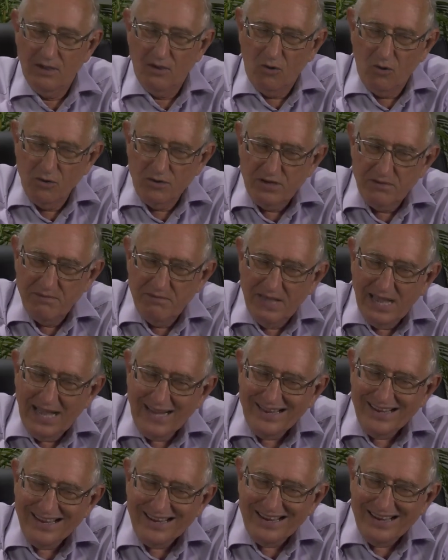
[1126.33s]

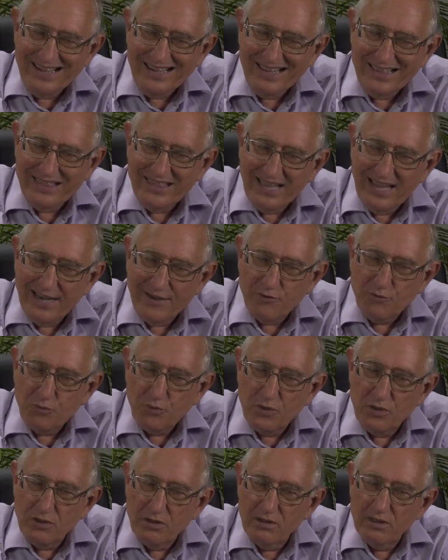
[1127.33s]
Automatically, that
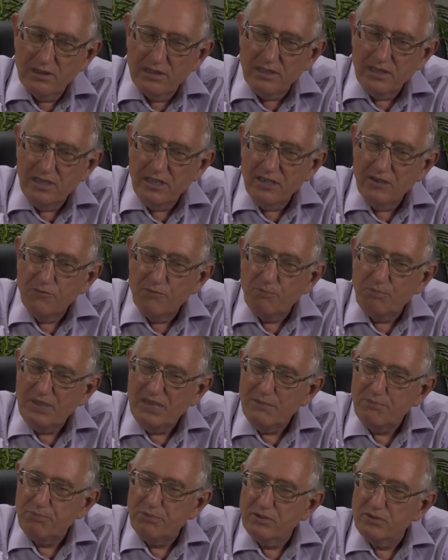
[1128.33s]
will lead
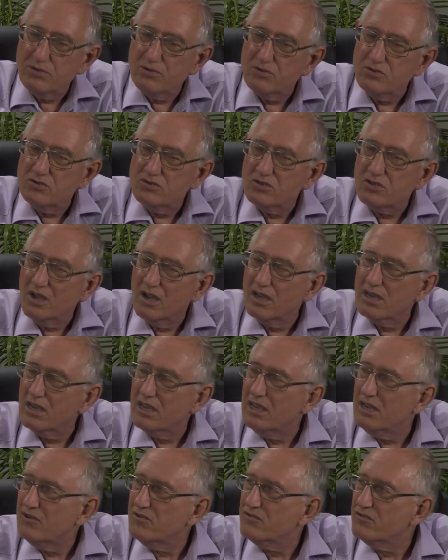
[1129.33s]
people to start
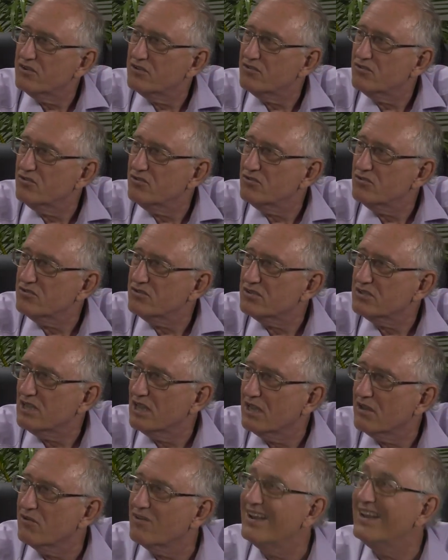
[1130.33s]

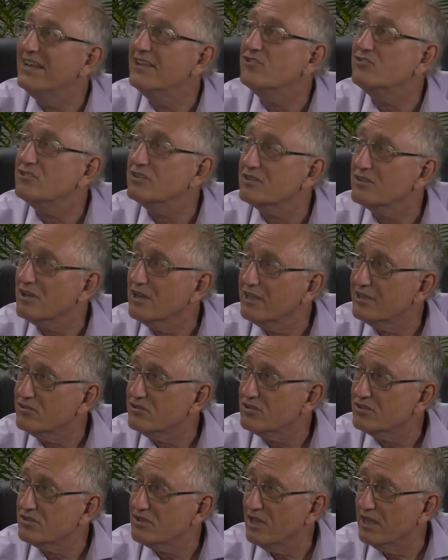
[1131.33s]
introducing religious
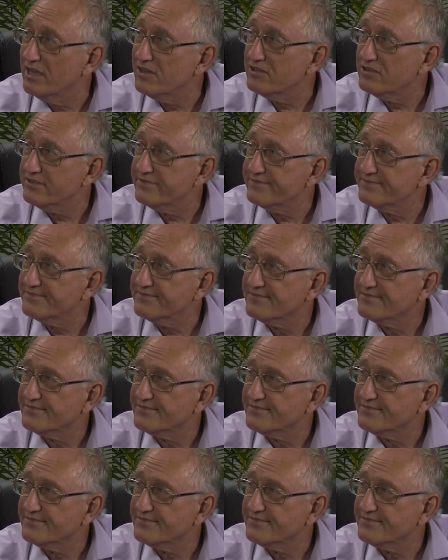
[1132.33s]
legislation.